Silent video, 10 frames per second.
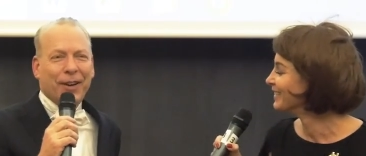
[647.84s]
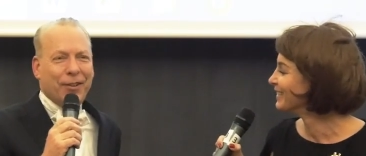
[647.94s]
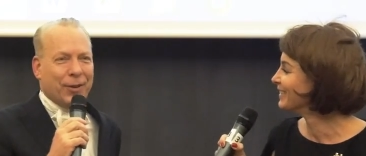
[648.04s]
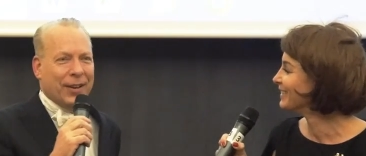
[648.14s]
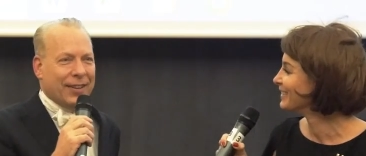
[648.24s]
Speaker 1: where
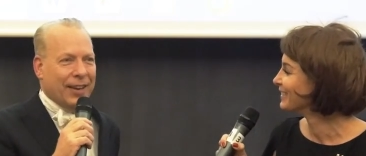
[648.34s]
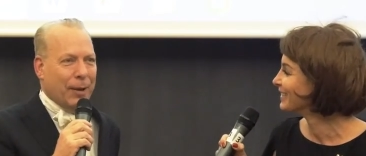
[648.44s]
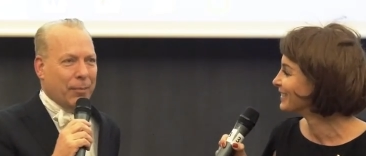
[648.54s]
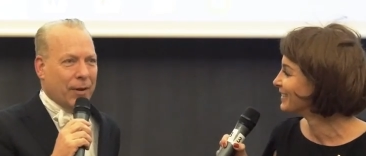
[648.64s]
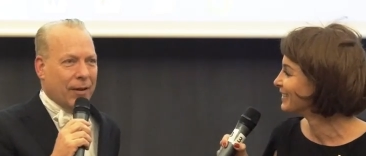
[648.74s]
did you get the
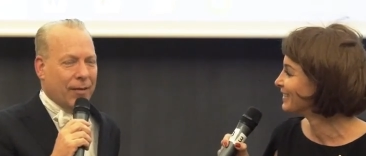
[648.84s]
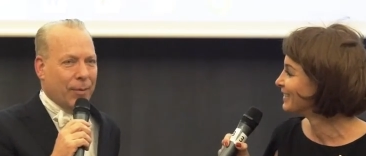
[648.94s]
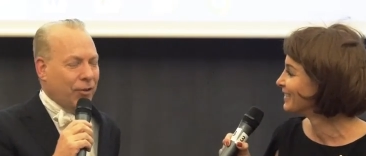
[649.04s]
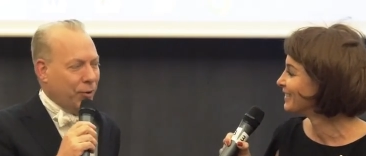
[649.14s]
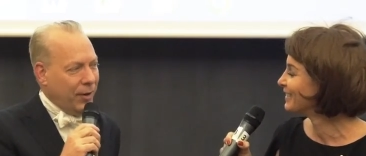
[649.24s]
name?
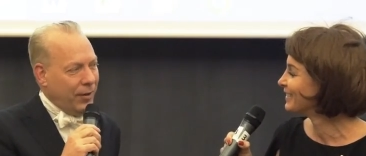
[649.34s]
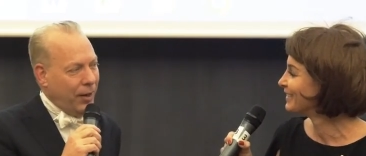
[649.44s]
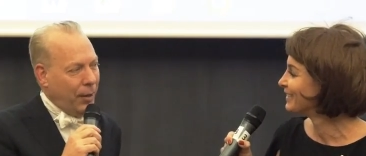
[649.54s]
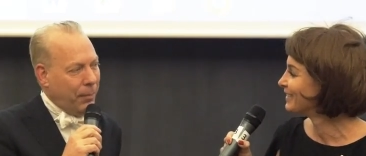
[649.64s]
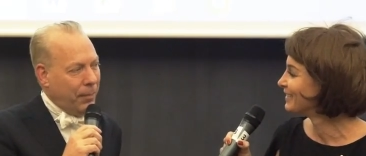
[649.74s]
Where did you get the
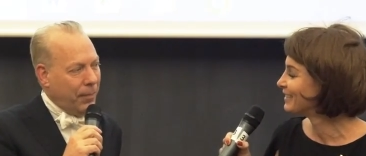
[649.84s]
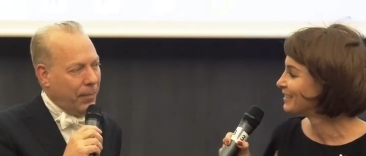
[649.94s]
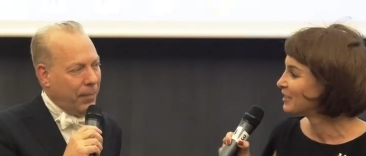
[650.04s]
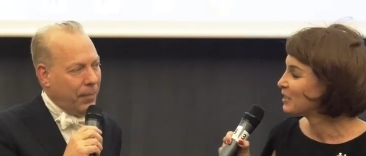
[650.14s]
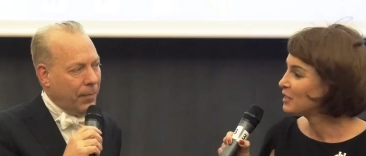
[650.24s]
name?
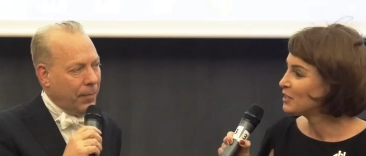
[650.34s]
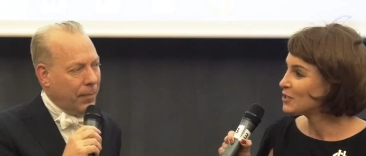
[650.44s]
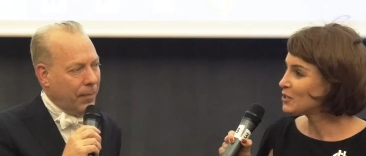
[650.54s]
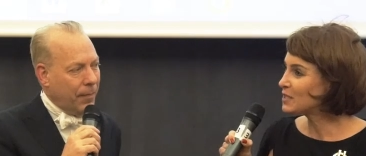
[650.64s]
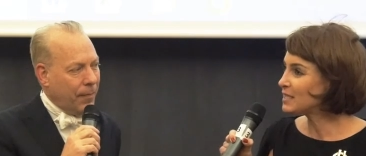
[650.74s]

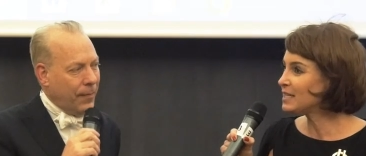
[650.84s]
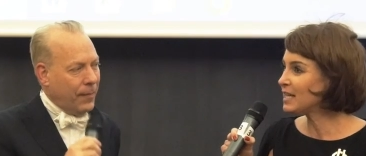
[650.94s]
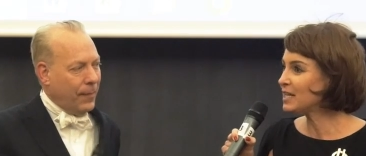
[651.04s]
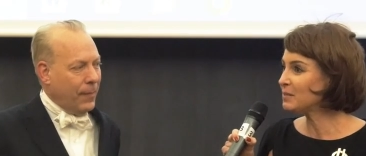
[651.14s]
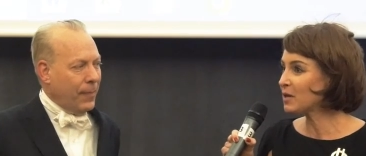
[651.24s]
Speaker 2: So the
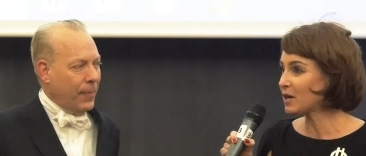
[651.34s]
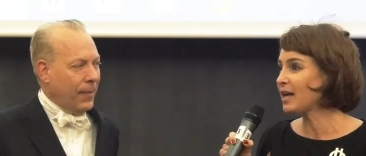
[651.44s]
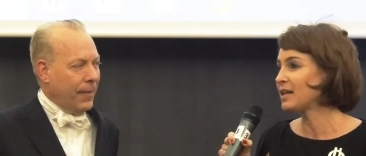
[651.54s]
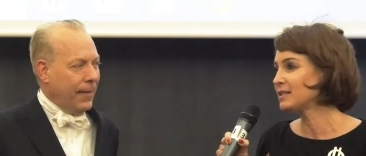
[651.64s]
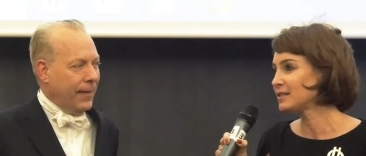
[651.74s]
name
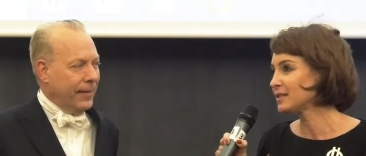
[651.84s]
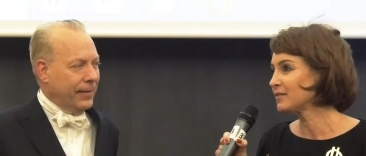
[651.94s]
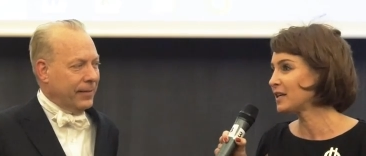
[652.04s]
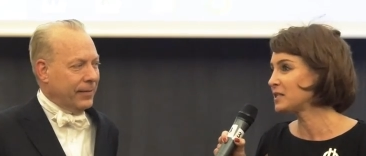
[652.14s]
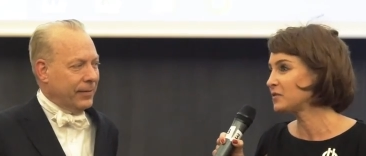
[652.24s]
Rand
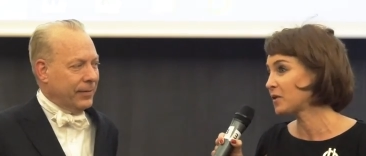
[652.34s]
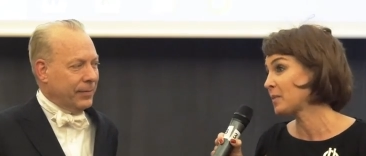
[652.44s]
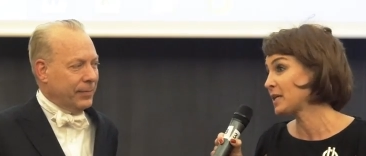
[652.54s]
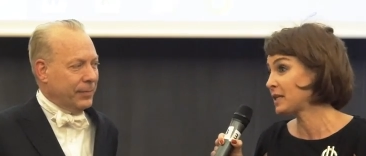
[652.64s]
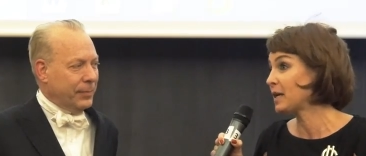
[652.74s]
was
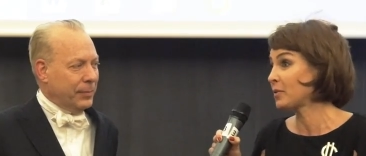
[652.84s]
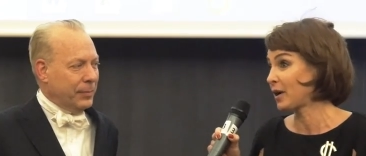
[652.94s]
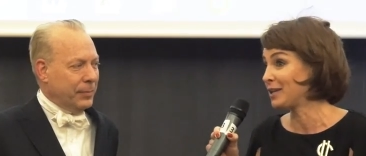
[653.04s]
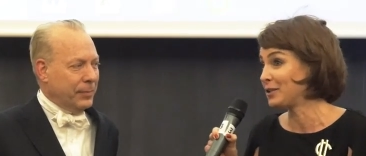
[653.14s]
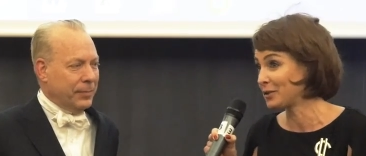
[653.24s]
from my
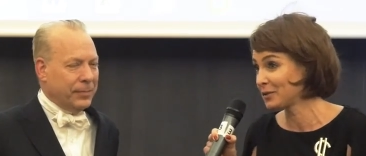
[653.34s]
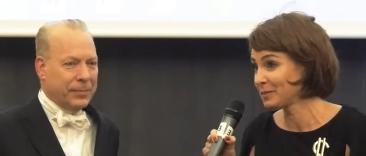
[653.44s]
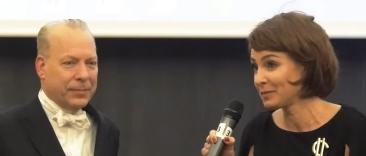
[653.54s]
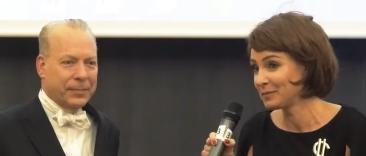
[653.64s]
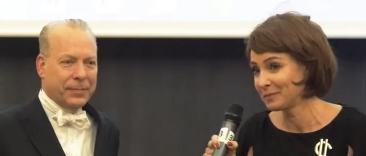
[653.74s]
typewriter
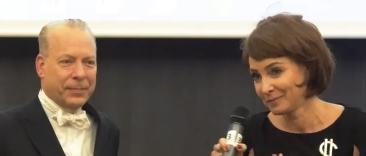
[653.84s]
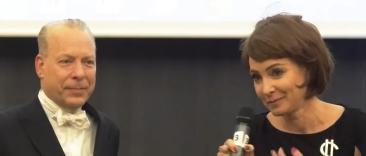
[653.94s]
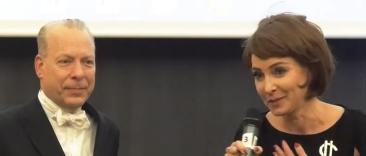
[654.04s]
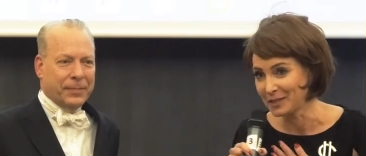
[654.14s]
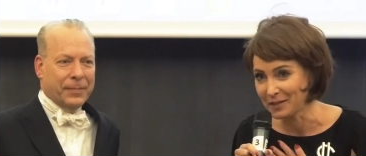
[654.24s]

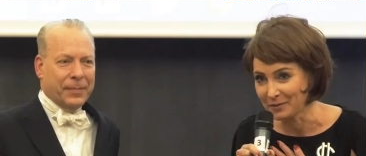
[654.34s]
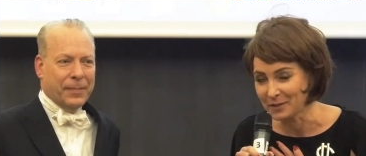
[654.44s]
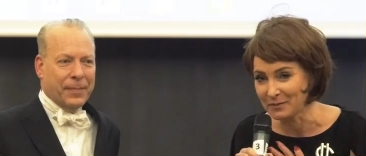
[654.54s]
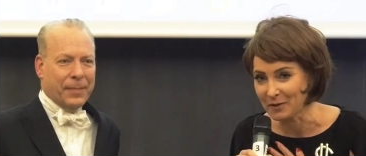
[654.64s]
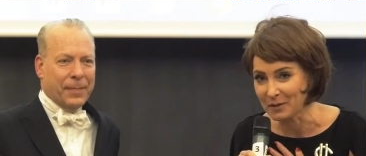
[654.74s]
which I
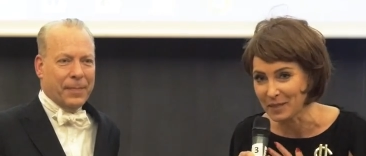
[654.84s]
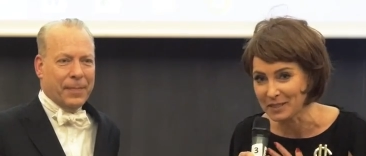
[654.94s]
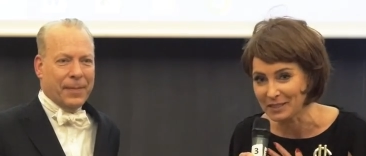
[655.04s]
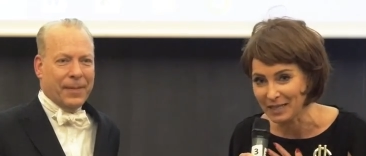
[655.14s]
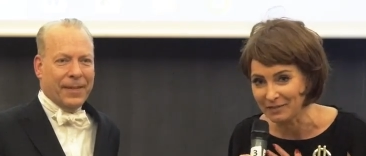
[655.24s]
was very
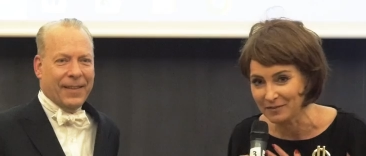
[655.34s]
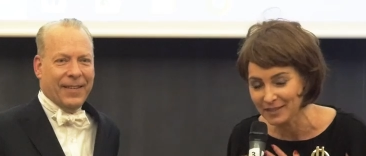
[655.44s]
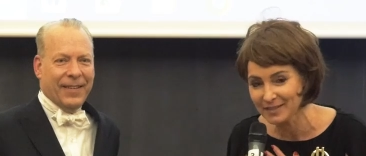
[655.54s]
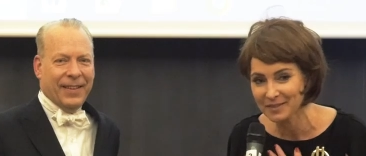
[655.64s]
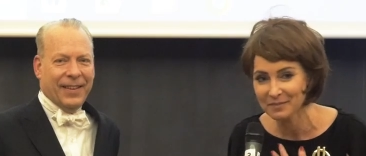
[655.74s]
much in love
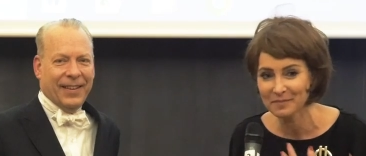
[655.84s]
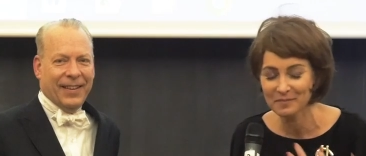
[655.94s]
with.